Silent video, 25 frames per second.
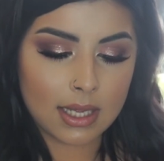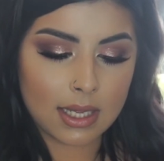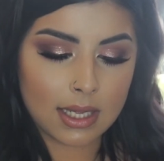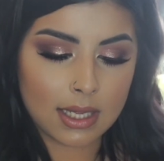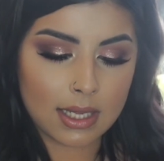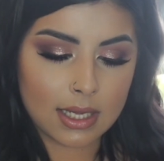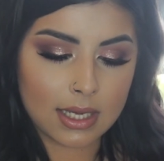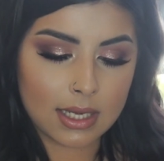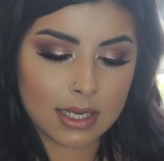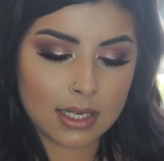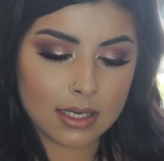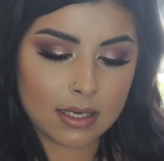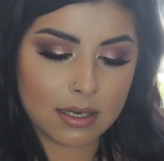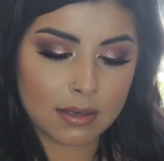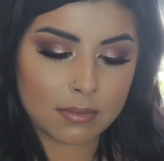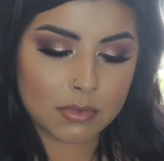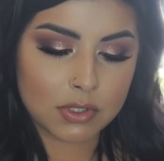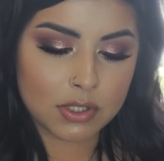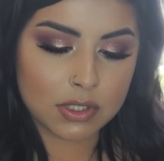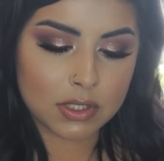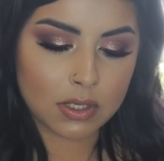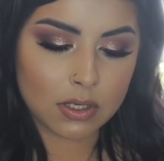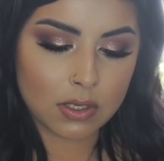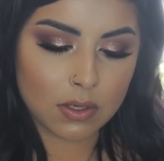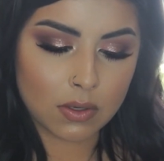And I'm
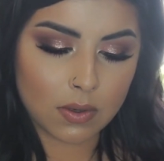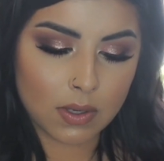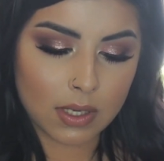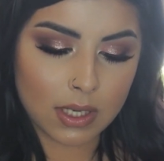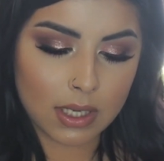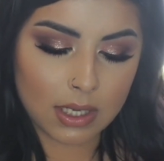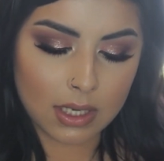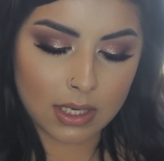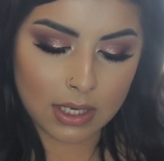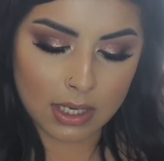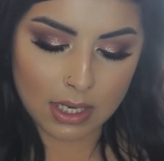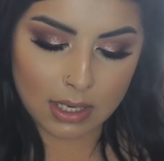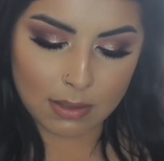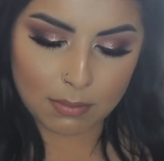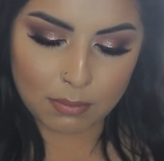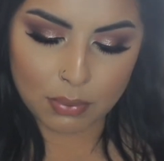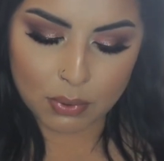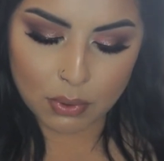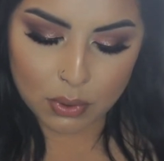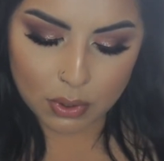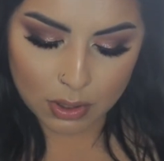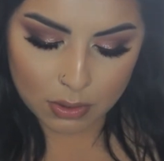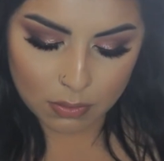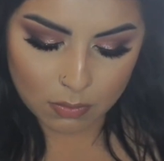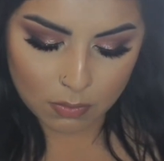just going to go ahead and
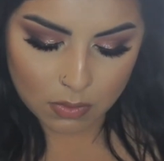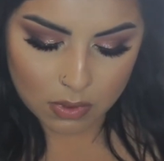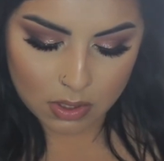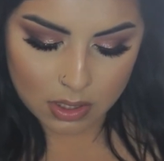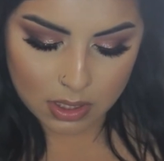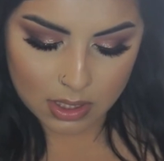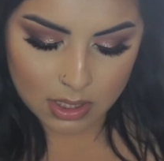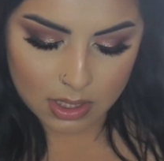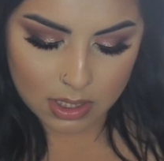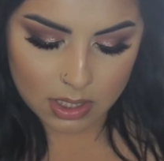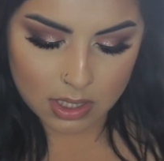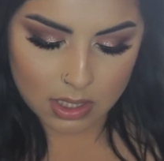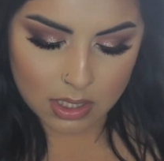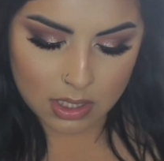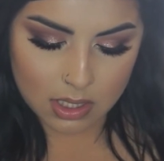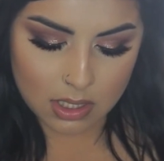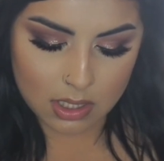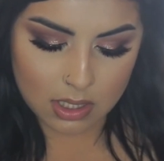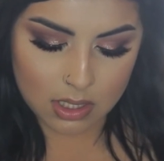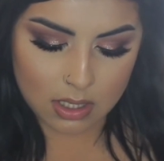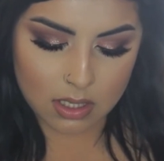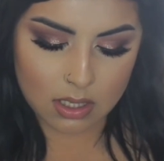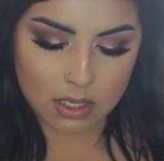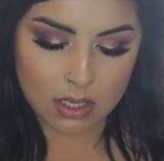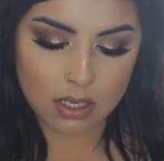put one
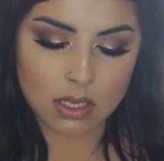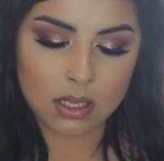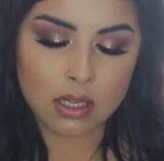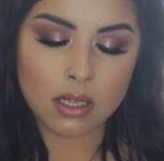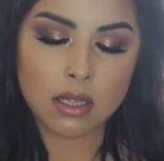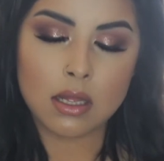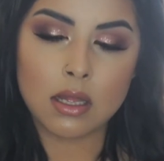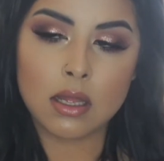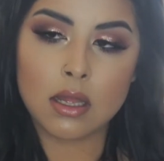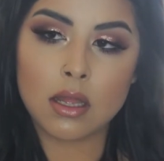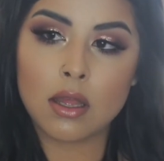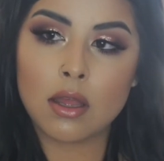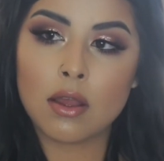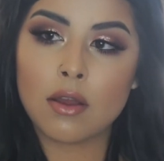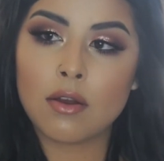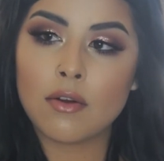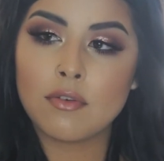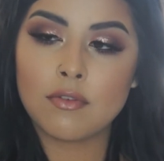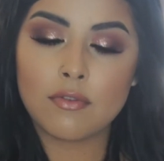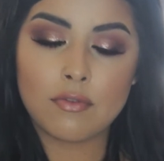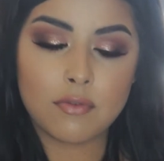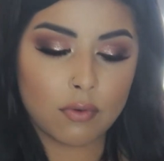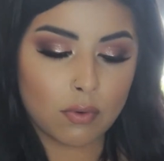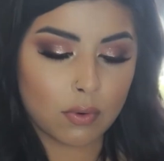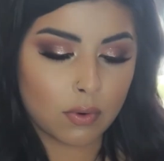
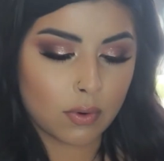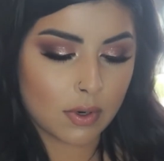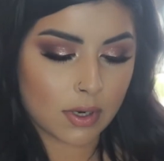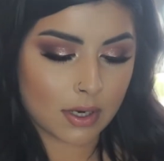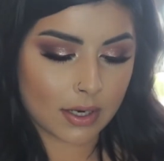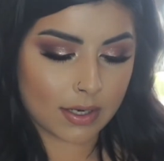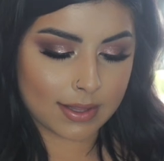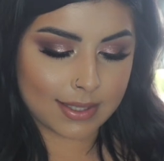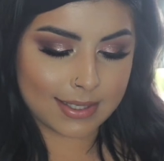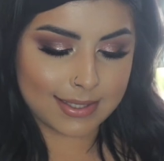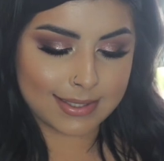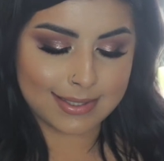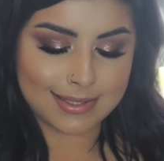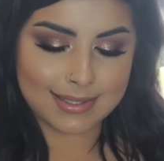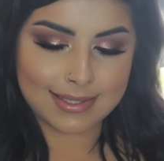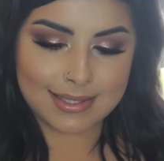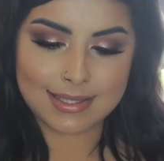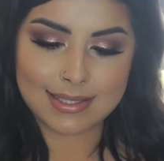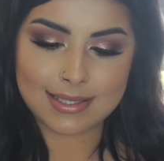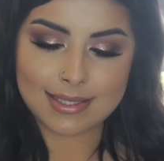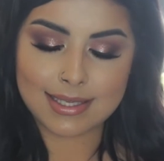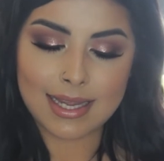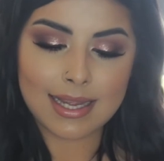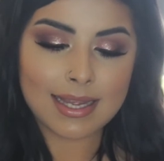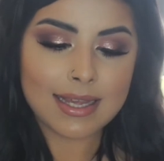for the
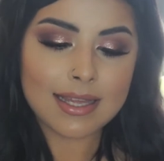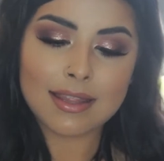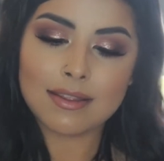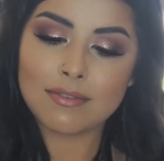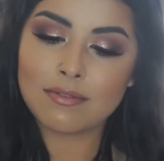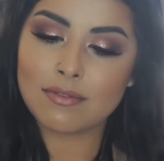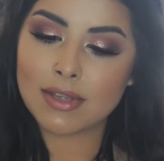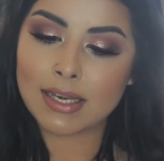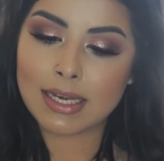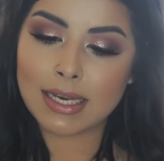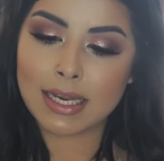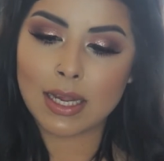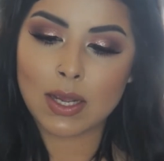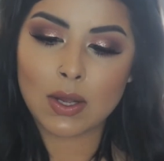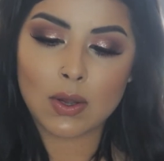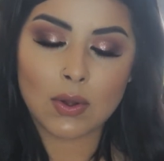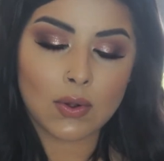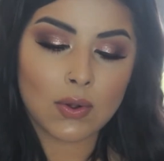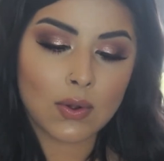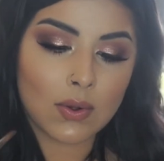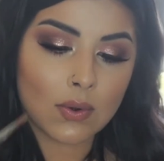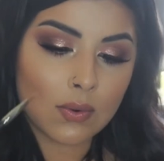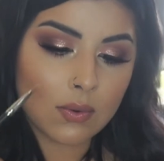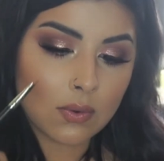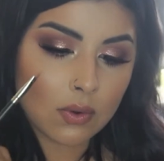sake of the
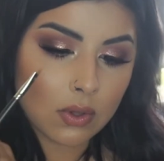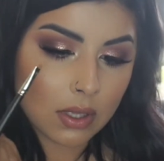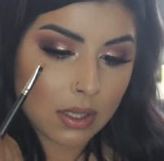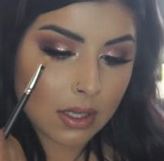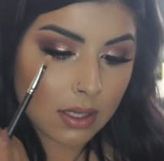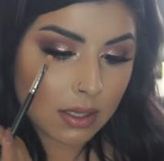video.